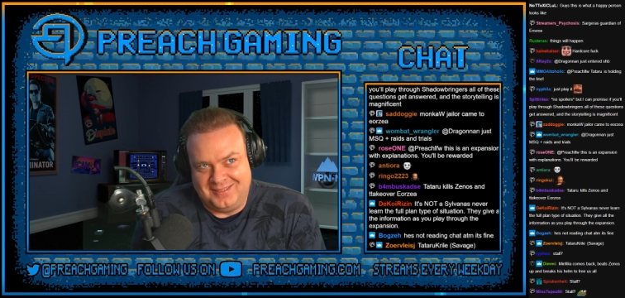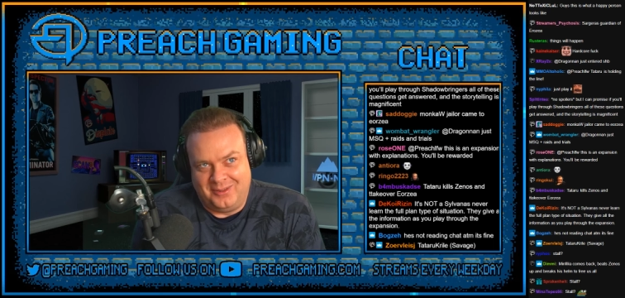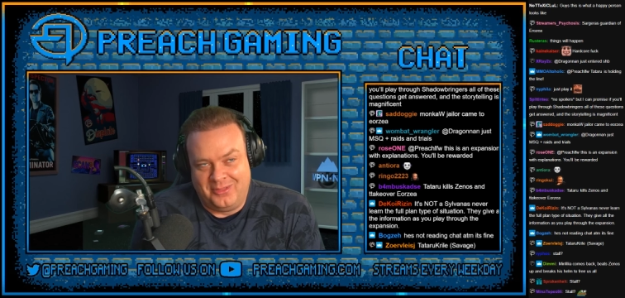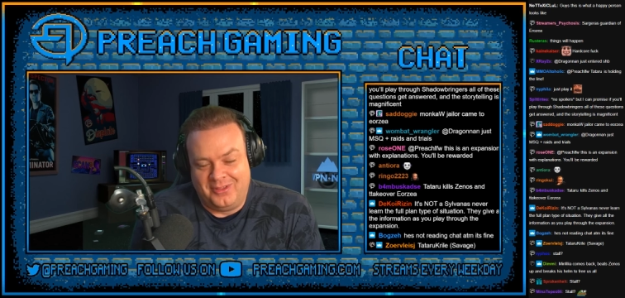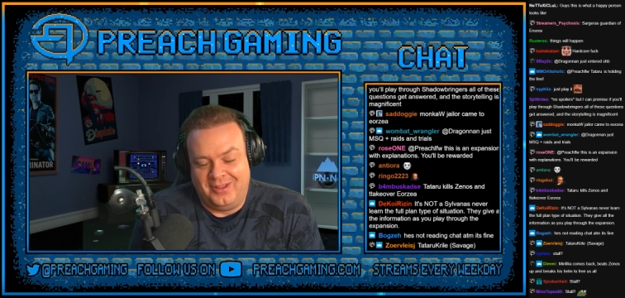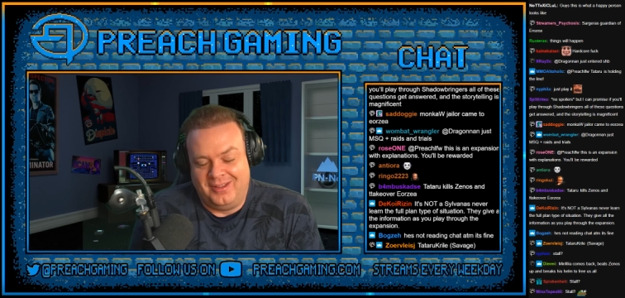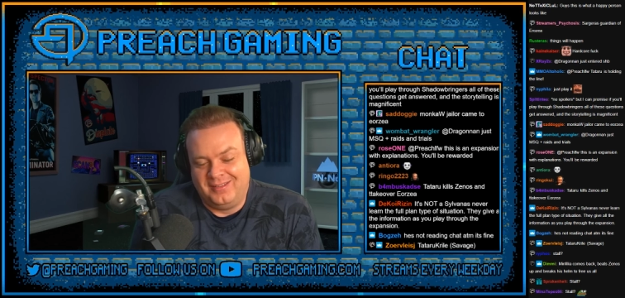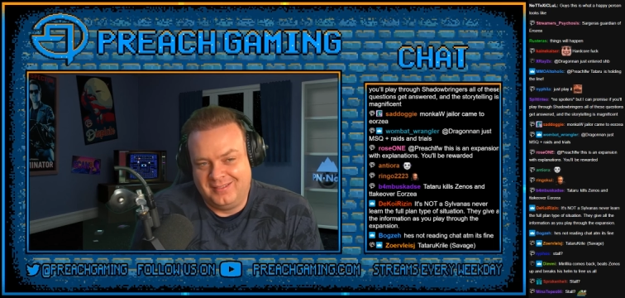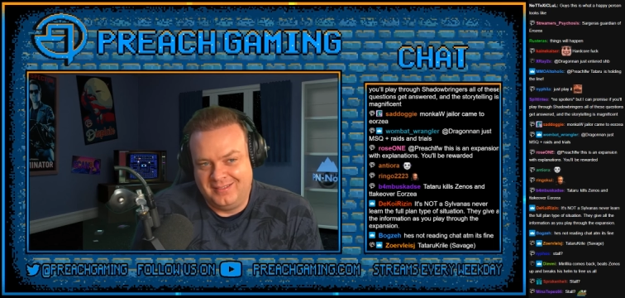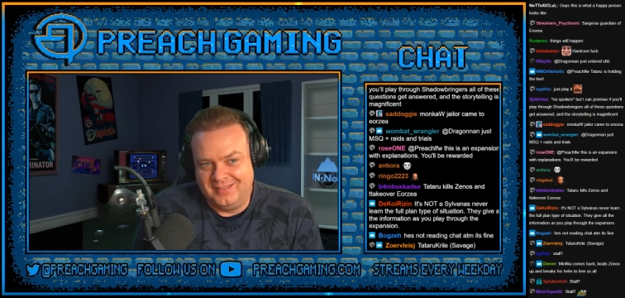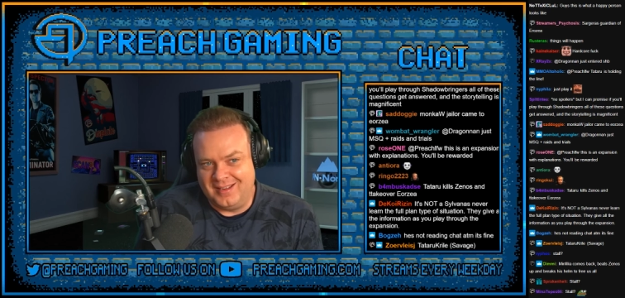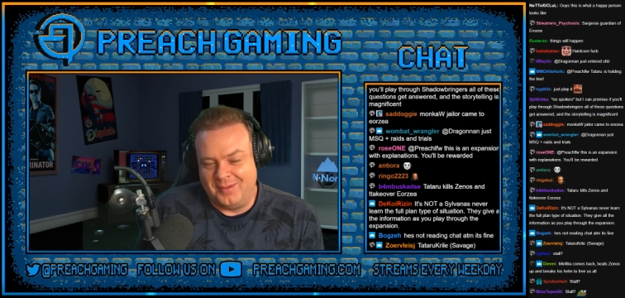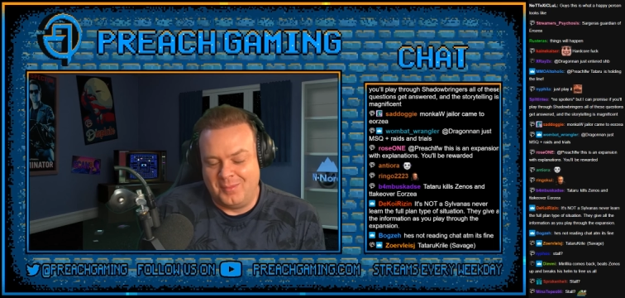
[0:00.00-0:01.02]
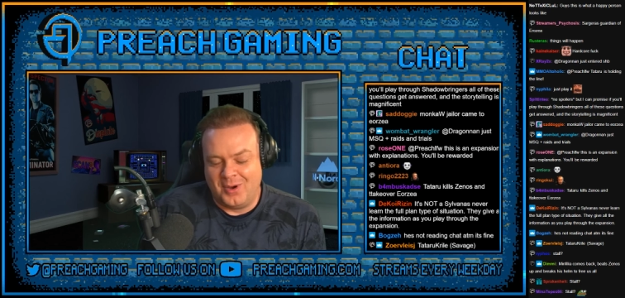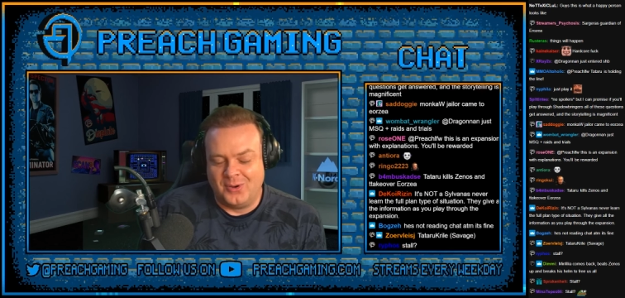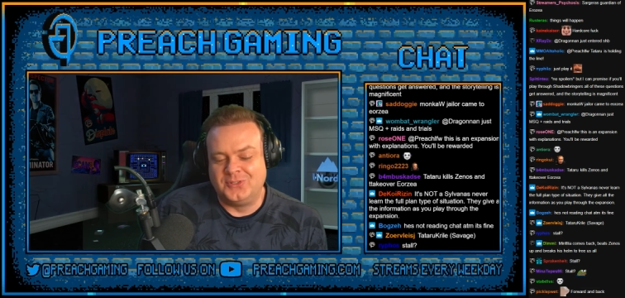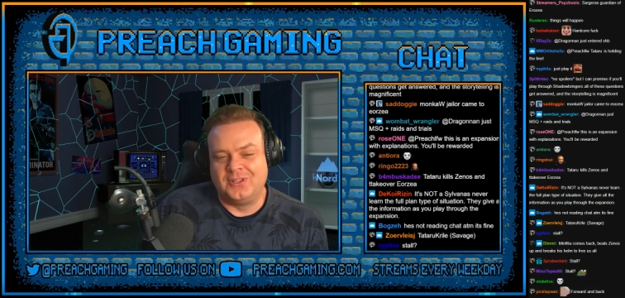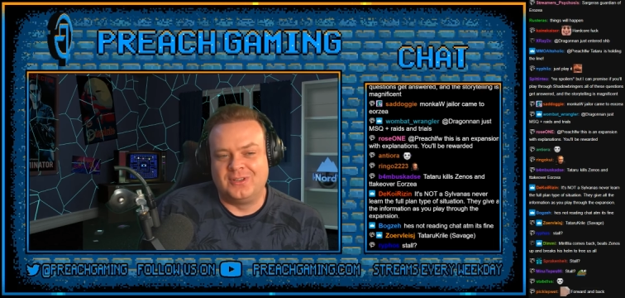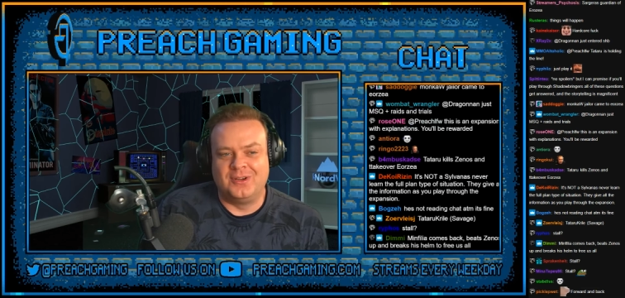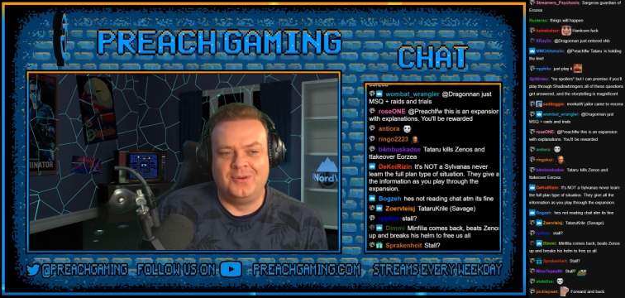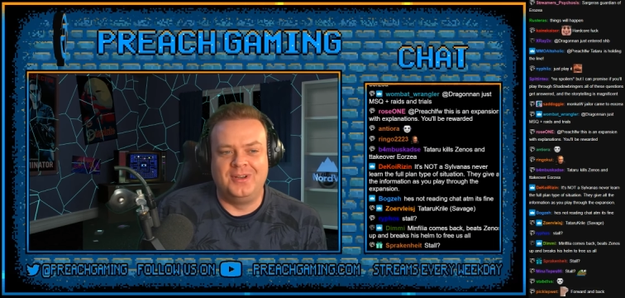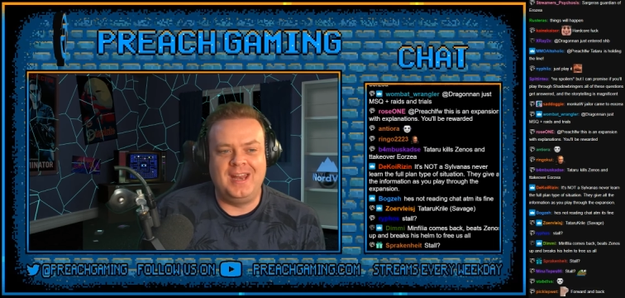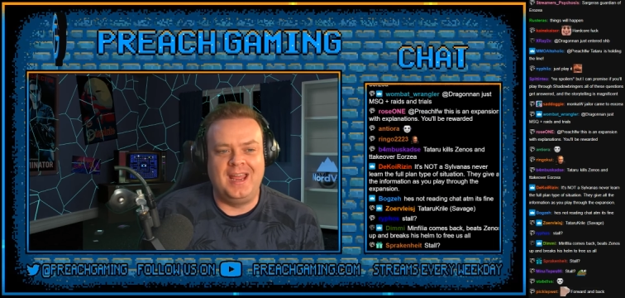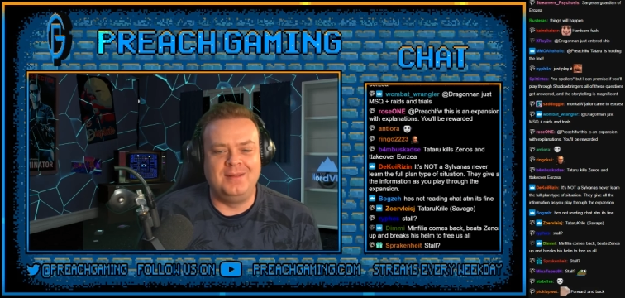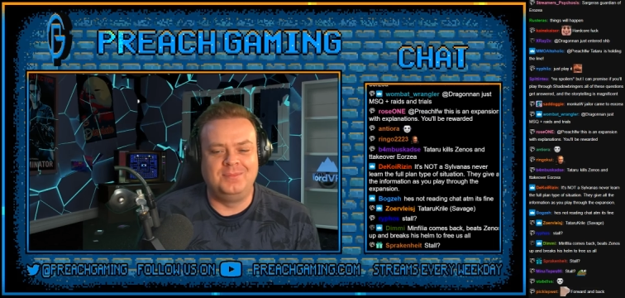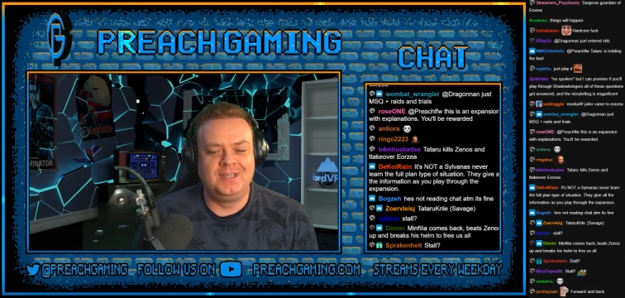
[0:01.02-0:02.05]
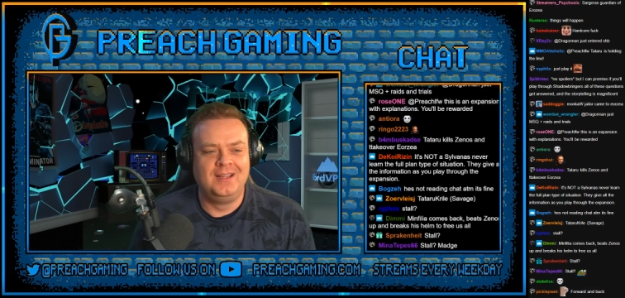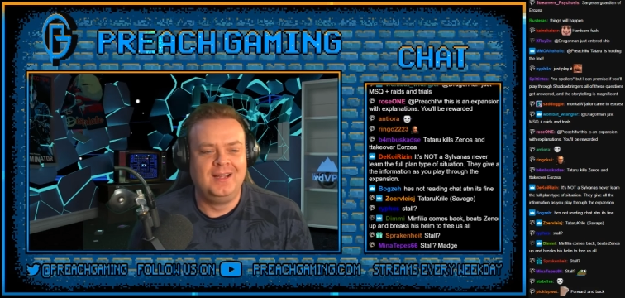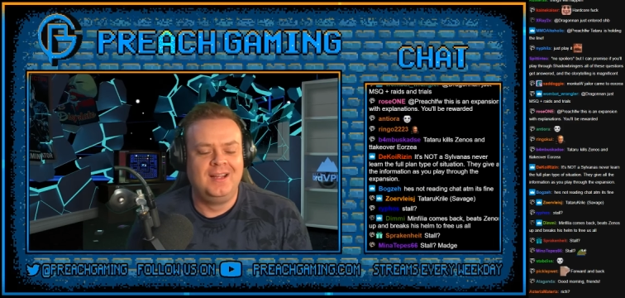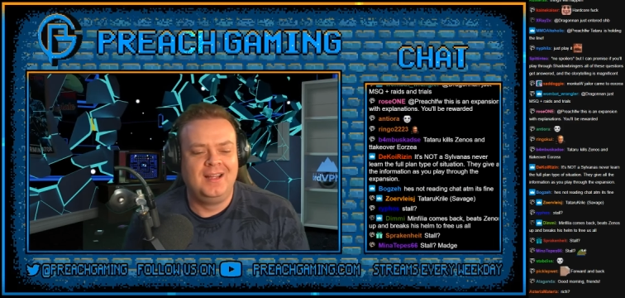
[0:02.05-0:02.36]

other MMOs that will go unnamed,